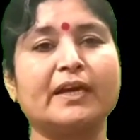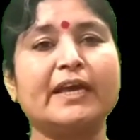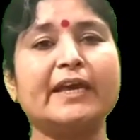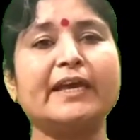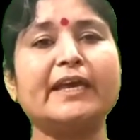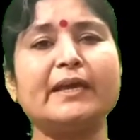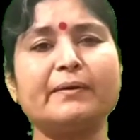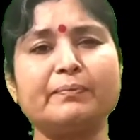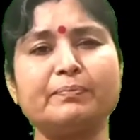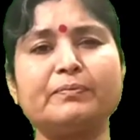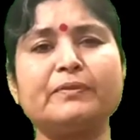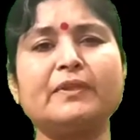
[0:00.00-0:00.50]

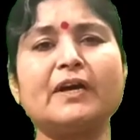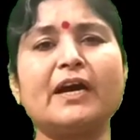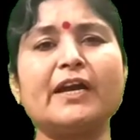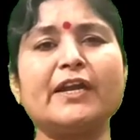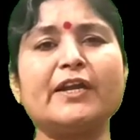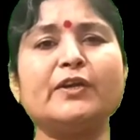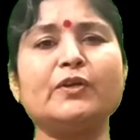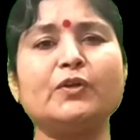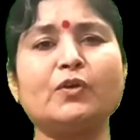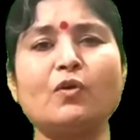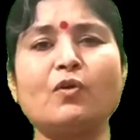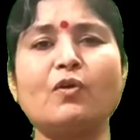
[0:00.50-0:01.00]
if
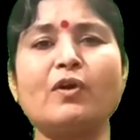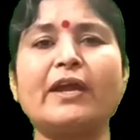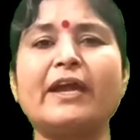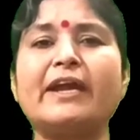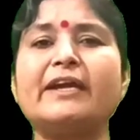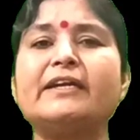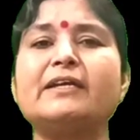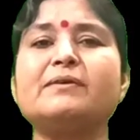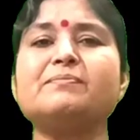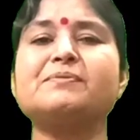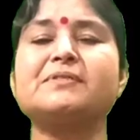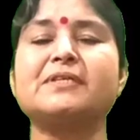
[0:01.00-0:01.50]
the
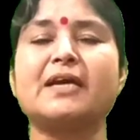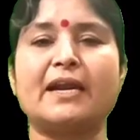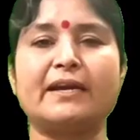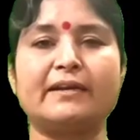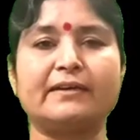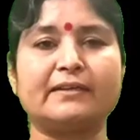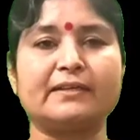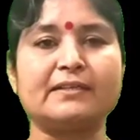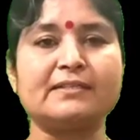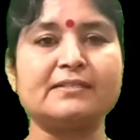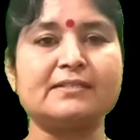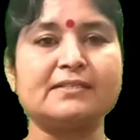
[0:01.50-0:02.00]
interrogative
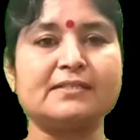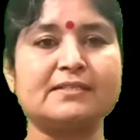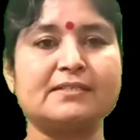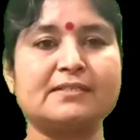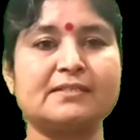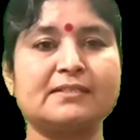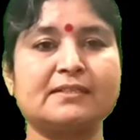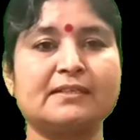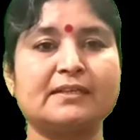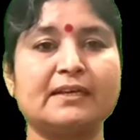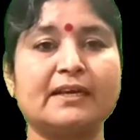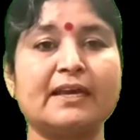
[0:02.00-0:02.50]

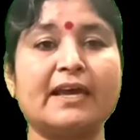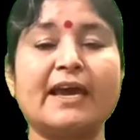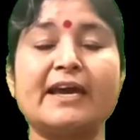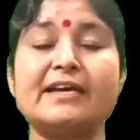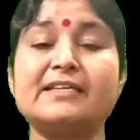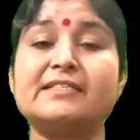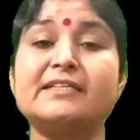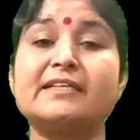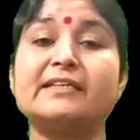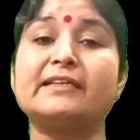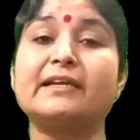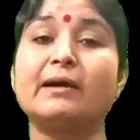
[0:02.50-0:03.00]
sentence
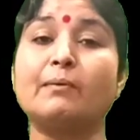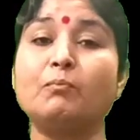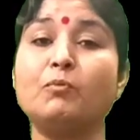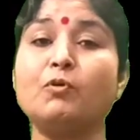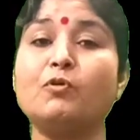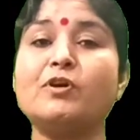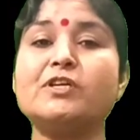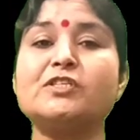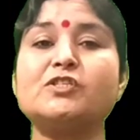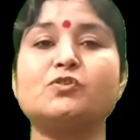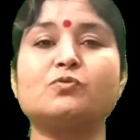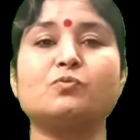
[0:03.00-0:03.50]
has a
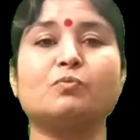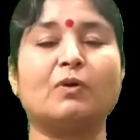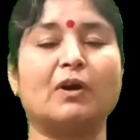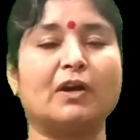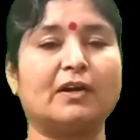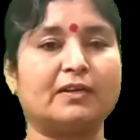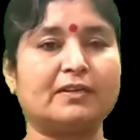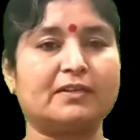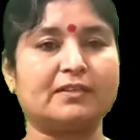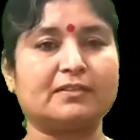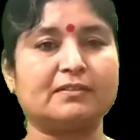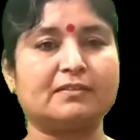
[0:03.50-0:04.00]
WH
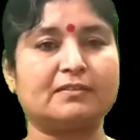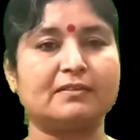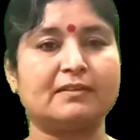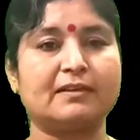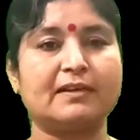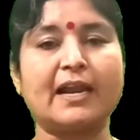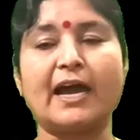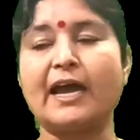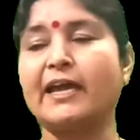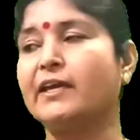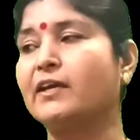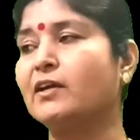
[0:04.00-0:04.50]
word
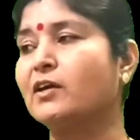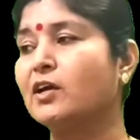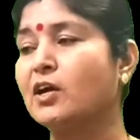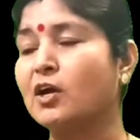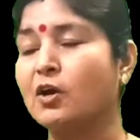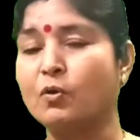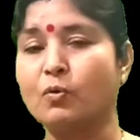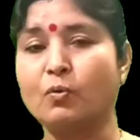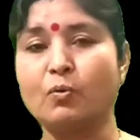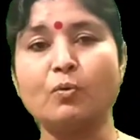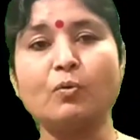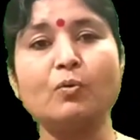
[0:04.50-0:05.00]

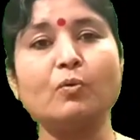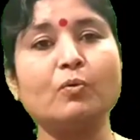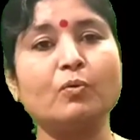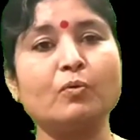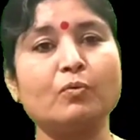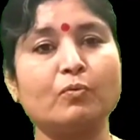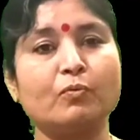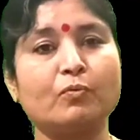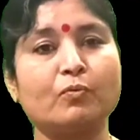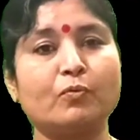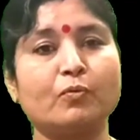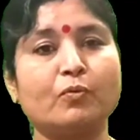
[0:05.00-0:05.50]
like
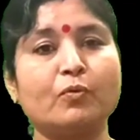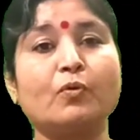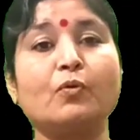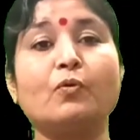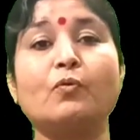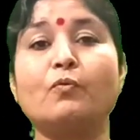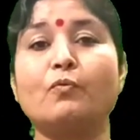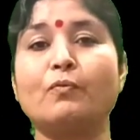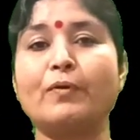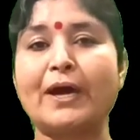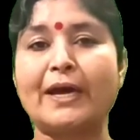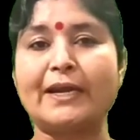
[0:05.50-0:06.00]
who,
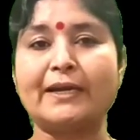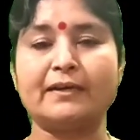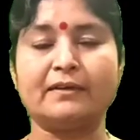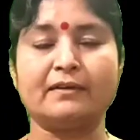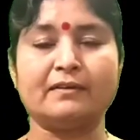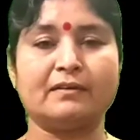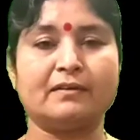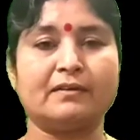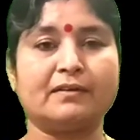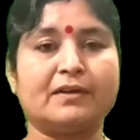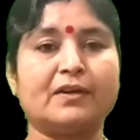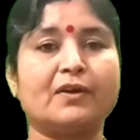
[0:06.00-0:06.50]

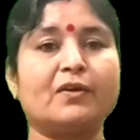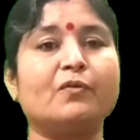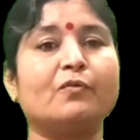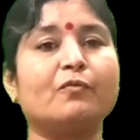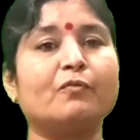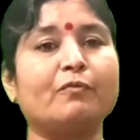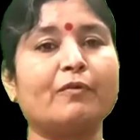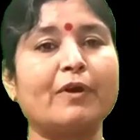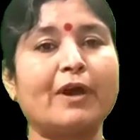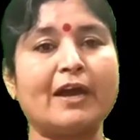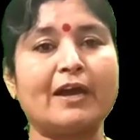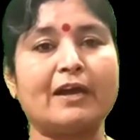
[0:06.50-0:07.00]
when,
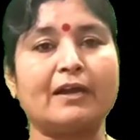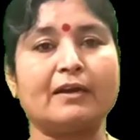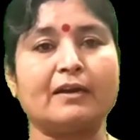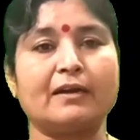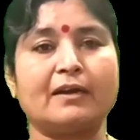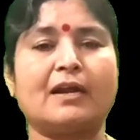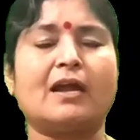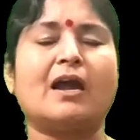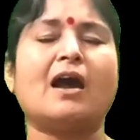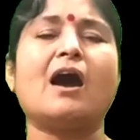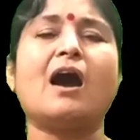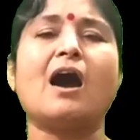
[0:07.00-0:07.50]

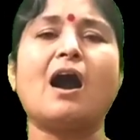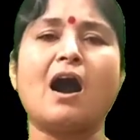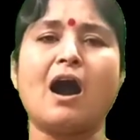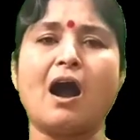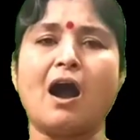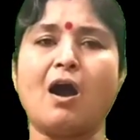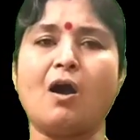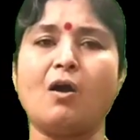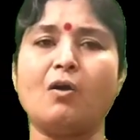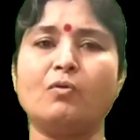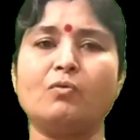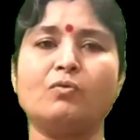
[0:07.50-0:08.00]
where,
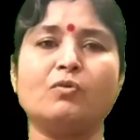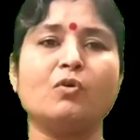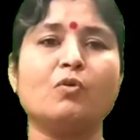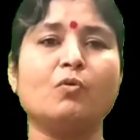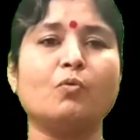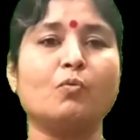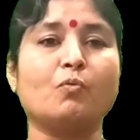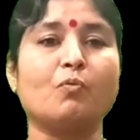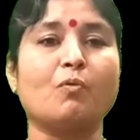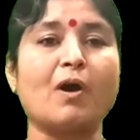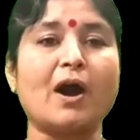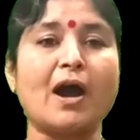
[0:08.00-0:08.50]
how,
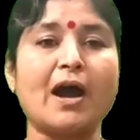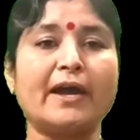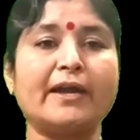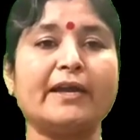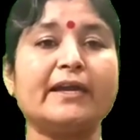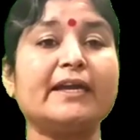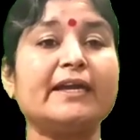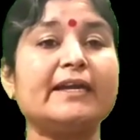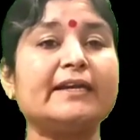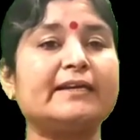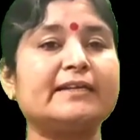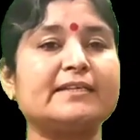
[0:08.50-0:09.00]
why,
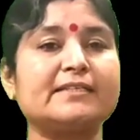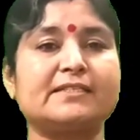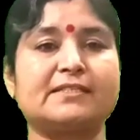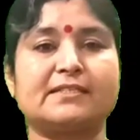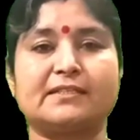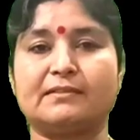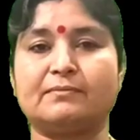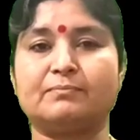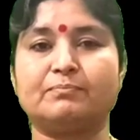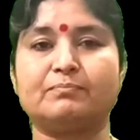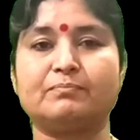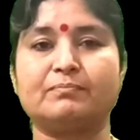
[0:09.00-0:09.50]

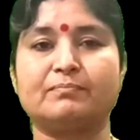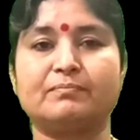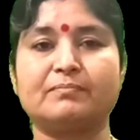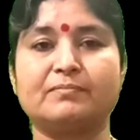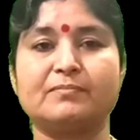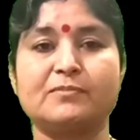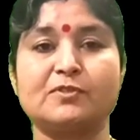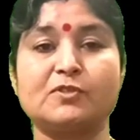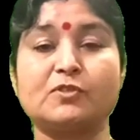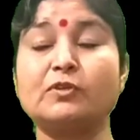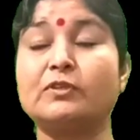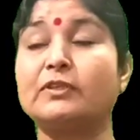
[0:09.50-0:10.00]
etc.
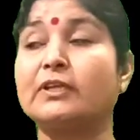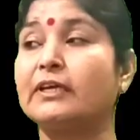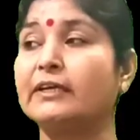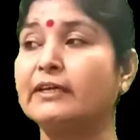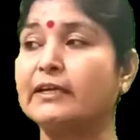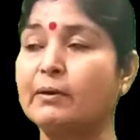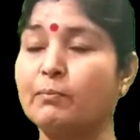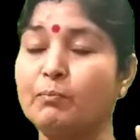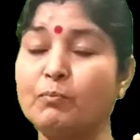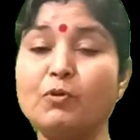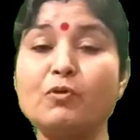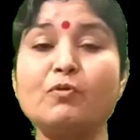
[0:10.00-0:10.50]
So the
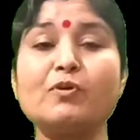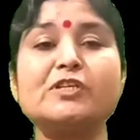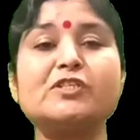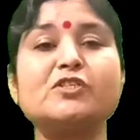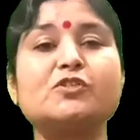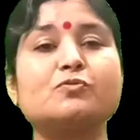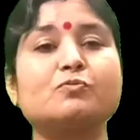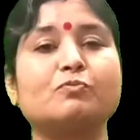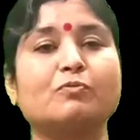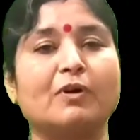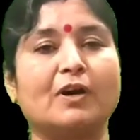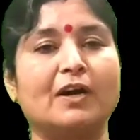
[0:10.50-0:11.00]

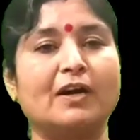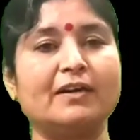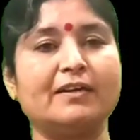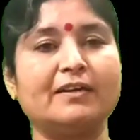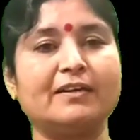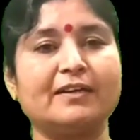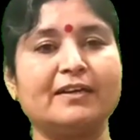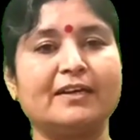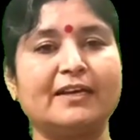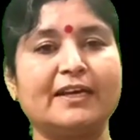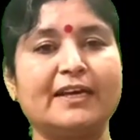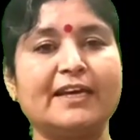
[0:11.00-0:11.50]
WH word
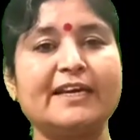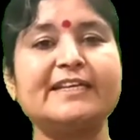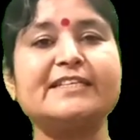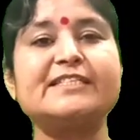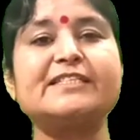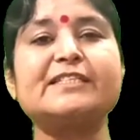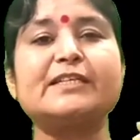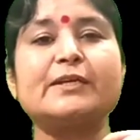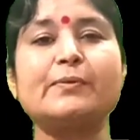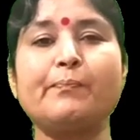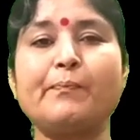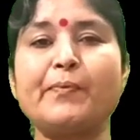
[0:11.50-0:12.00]
is
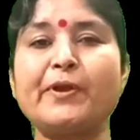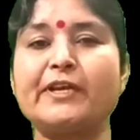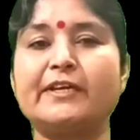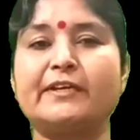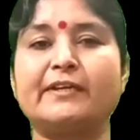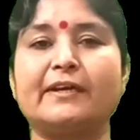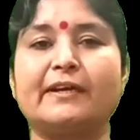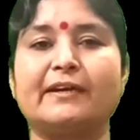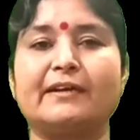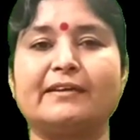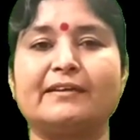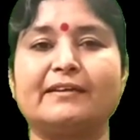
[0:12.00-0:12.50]

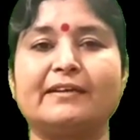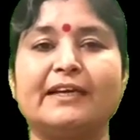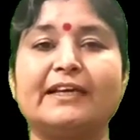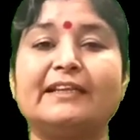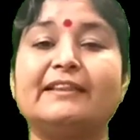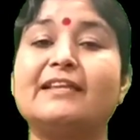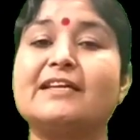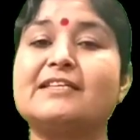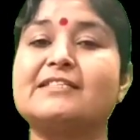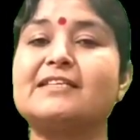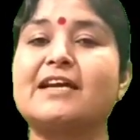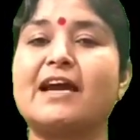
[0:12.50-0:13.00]
repeated
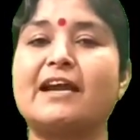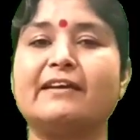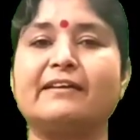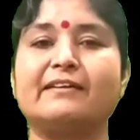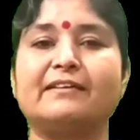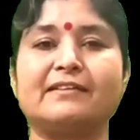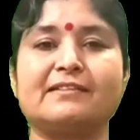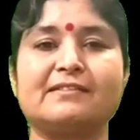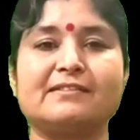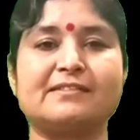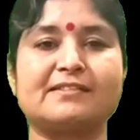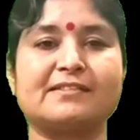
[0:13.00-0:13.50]
in the
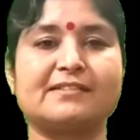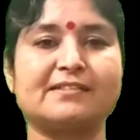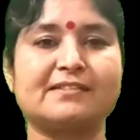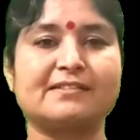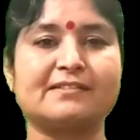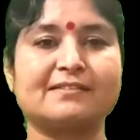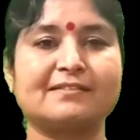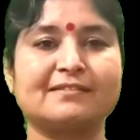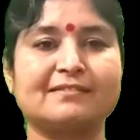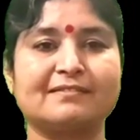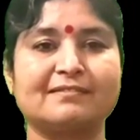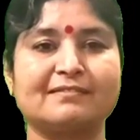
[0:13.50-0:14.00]

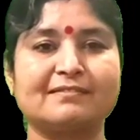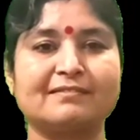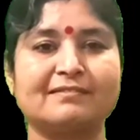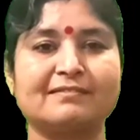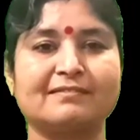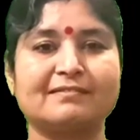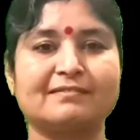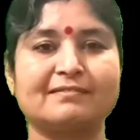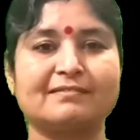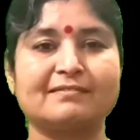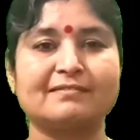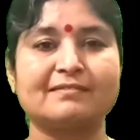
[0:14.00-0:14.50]
sentence
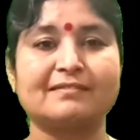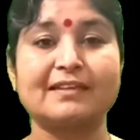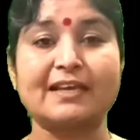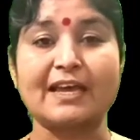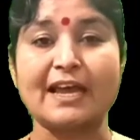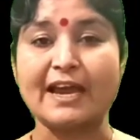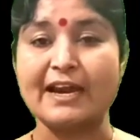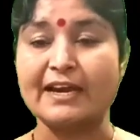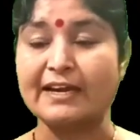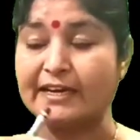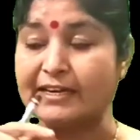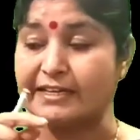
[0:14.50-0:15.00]

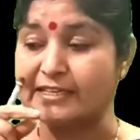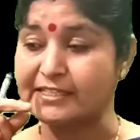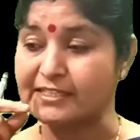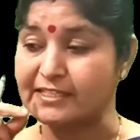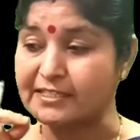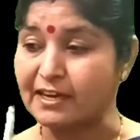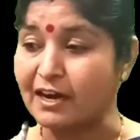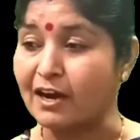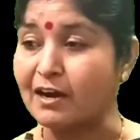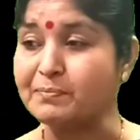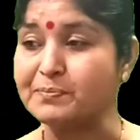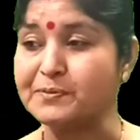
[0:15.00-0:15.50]
and it
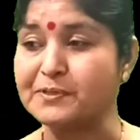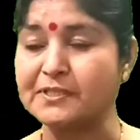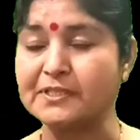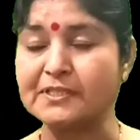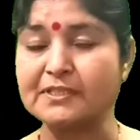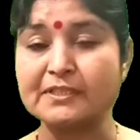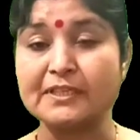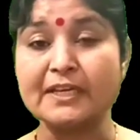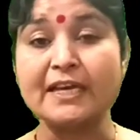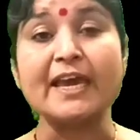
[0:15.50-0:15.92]
serves